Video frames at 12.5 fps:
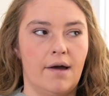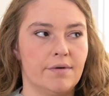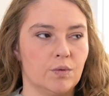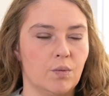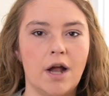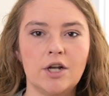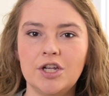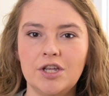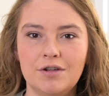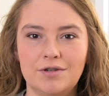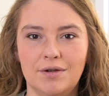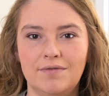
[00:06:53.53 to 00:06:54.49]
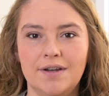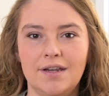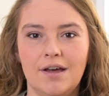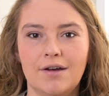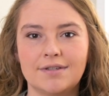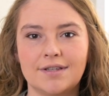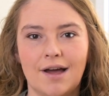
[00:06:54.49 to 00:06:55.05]
I was watching YouTube
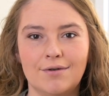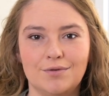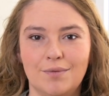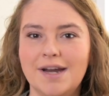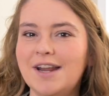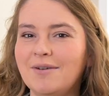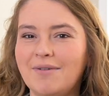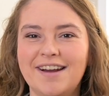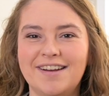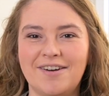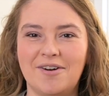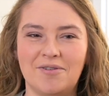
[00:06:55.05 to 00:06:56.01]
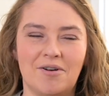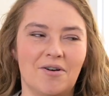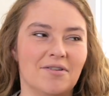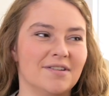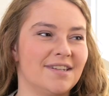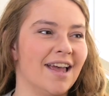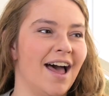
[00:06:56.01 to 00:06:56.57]
videos. I was reading Reddit
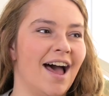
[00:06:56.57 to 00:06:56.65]
articles.